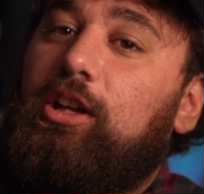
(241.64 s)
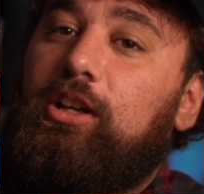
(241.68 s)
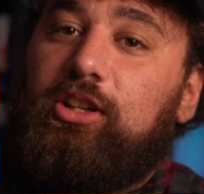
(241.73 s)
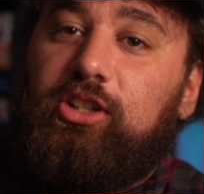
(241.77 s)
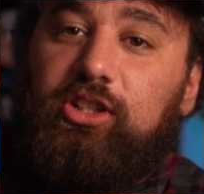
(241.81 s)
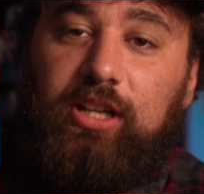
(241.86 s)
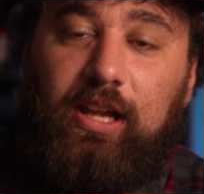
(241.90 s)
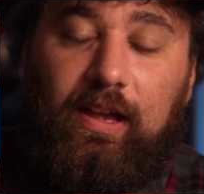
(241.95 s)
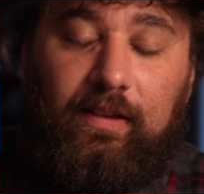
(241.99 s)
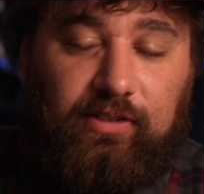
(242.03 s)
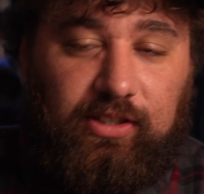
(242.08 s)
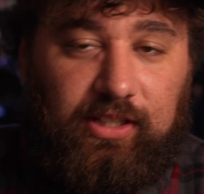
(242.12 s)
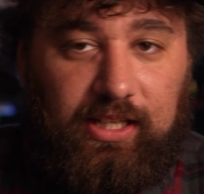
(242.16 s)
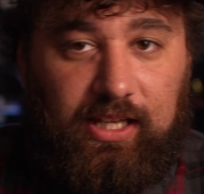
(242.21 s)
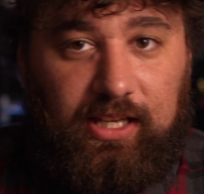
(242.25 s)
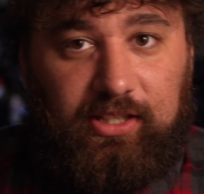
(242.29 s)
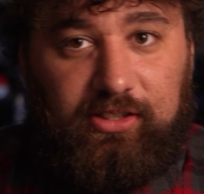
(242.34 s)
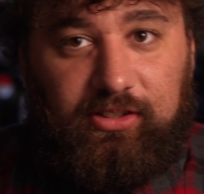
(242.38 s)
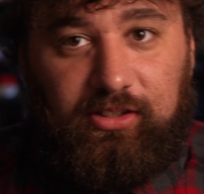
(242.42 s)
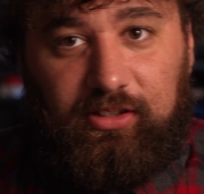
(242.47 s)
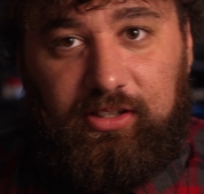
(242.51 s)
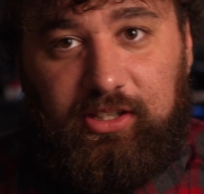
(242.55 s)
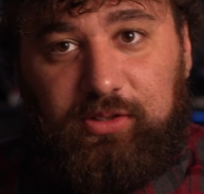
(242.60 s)
Chef's
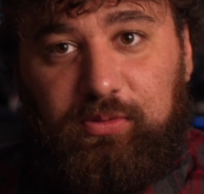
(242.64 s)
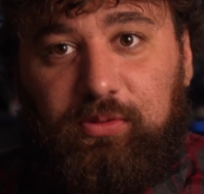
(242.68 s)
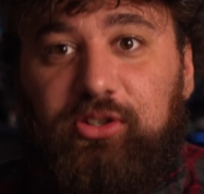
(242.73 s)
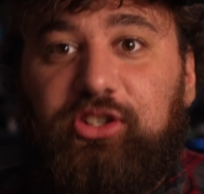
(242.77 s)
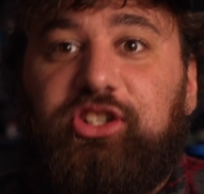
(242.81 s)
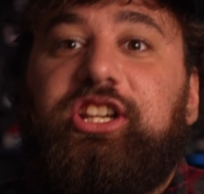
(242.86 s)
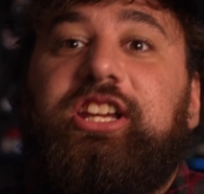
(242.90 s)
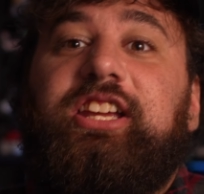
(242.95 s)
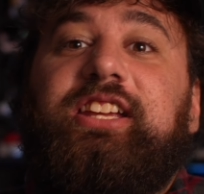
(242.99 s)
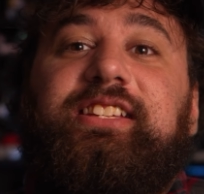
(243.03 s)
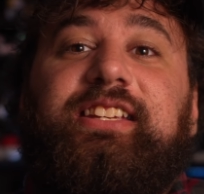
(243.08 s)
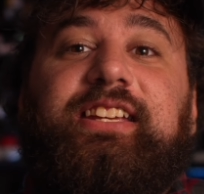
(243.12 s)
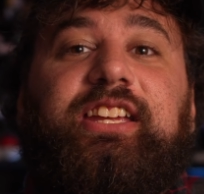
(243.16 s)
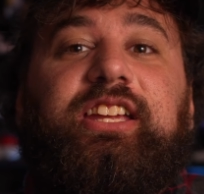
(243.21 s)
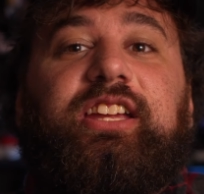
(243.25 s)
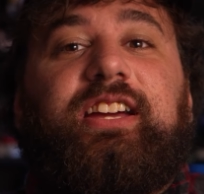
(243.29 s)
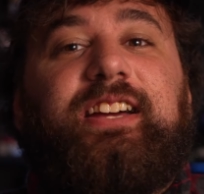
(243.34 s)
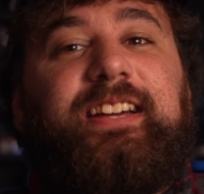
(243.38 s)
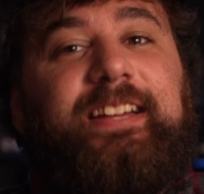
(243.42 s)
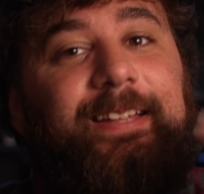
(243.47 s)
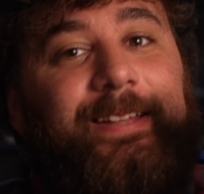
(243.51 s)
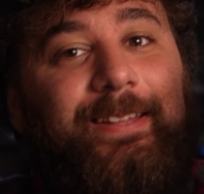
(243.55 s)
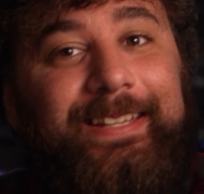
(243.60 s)
kiss on this one. Jeezy
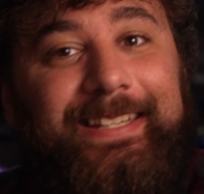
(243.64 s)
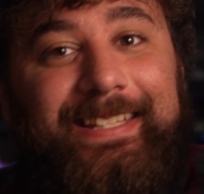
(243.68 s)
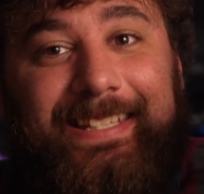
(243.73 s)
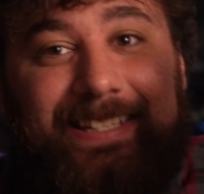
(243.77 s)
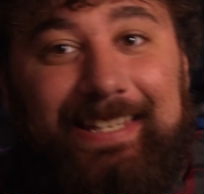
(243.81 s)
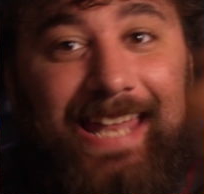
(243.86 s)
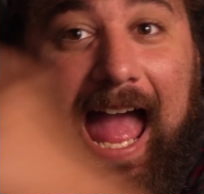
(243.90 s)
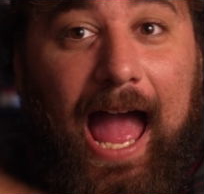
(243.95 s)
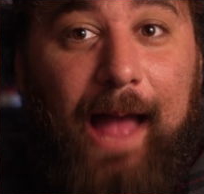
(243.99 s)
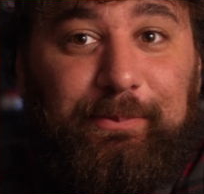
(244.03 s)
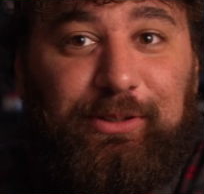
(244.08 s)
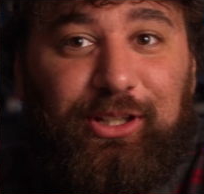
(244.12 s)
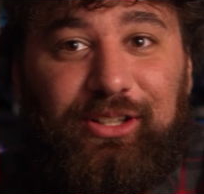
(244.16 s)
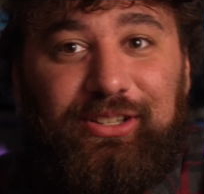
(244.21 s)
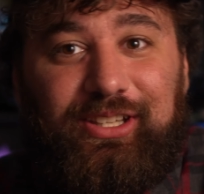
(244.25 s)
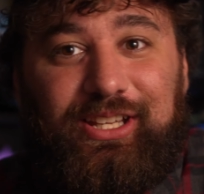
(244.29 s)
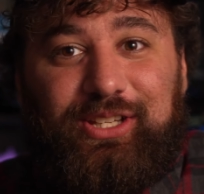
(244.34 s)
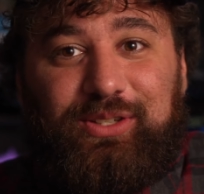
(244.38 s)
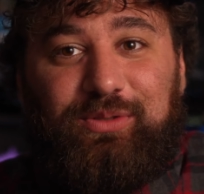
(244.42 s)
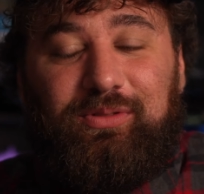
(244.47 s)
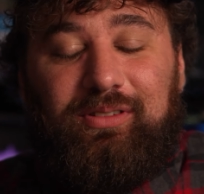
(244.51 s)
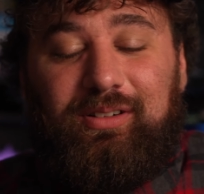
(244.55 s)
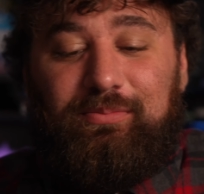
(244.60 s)
snapped on
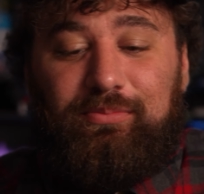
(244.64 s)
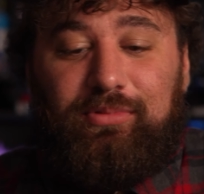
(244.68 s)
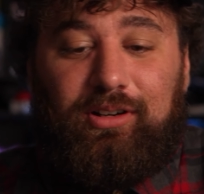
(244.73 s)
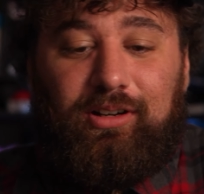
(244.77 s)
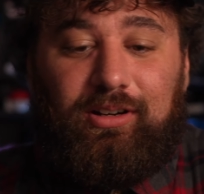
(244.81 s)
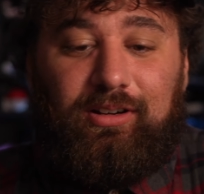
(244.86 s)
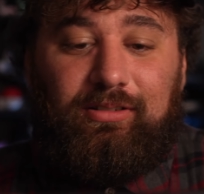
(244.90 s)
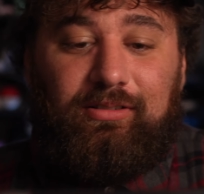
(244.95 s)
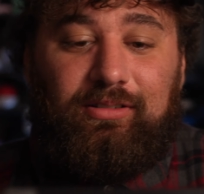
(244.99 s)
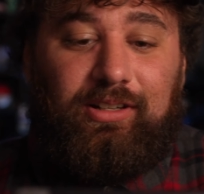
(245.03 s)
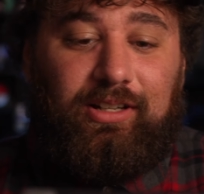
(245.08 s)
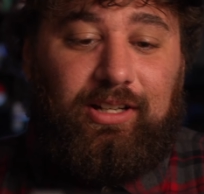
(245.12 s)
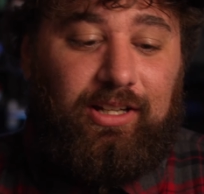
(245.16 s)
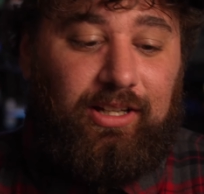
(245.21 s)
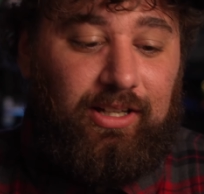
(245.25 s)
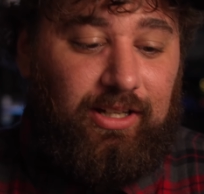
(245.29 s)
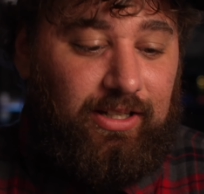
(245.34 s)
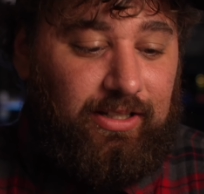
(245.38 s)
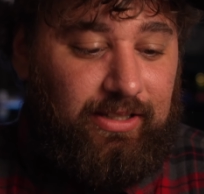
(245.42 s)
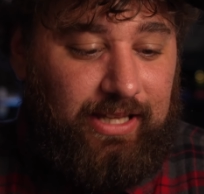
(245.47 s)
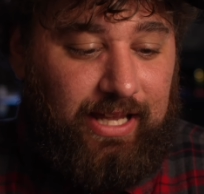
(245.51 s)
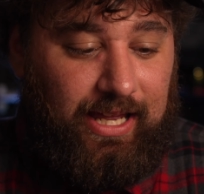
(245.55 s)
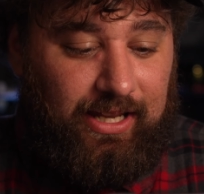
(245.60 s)
this one, bro.
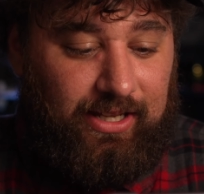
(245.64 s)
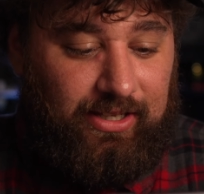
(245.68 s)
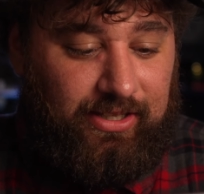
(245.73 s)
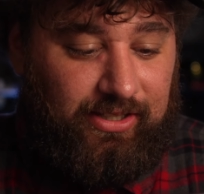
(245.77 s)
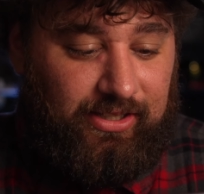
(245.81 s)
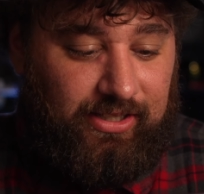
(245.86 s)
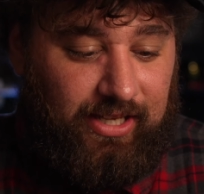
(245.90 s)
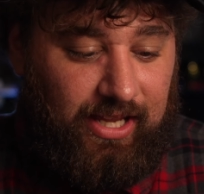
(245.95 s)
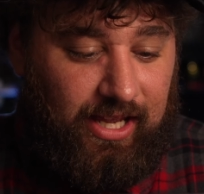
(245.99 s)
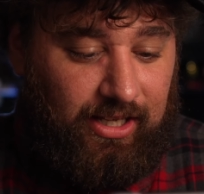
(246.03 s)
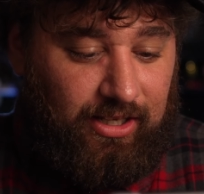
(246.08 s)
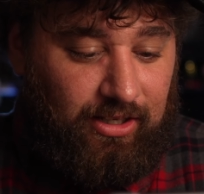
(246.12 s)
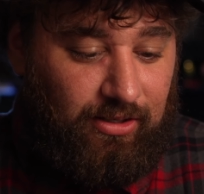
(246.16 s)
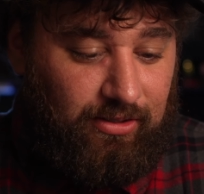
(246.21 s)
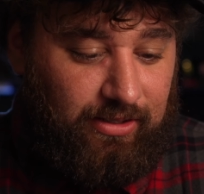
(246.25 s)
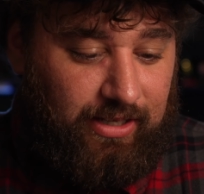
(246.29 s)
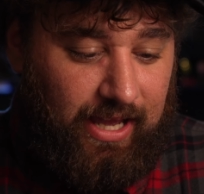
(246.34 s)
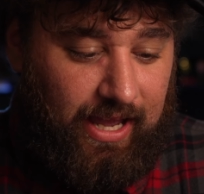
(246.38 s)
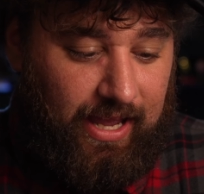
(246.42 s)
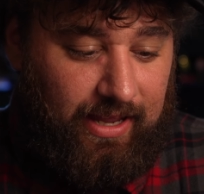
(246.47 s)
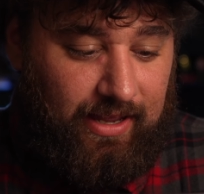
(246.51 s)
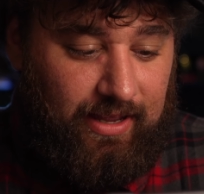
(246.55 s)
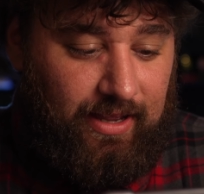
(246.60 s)
That is sick.
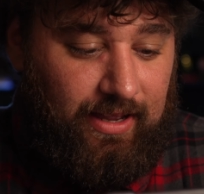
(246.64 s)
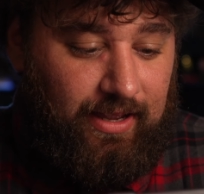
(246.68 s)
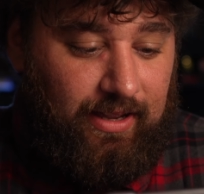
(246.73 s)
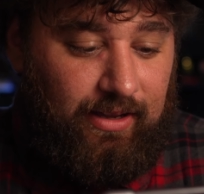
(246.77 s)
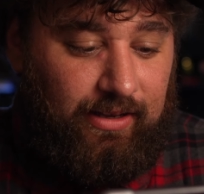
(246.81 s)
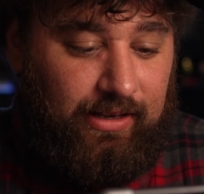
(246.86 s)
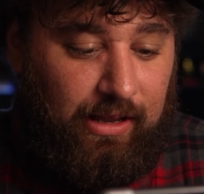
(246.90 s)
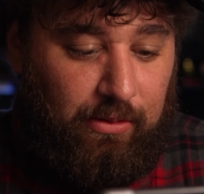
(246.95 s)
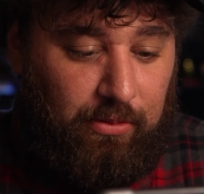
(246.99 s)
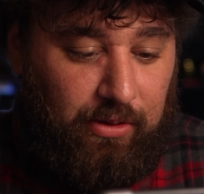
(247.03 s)
Okay, now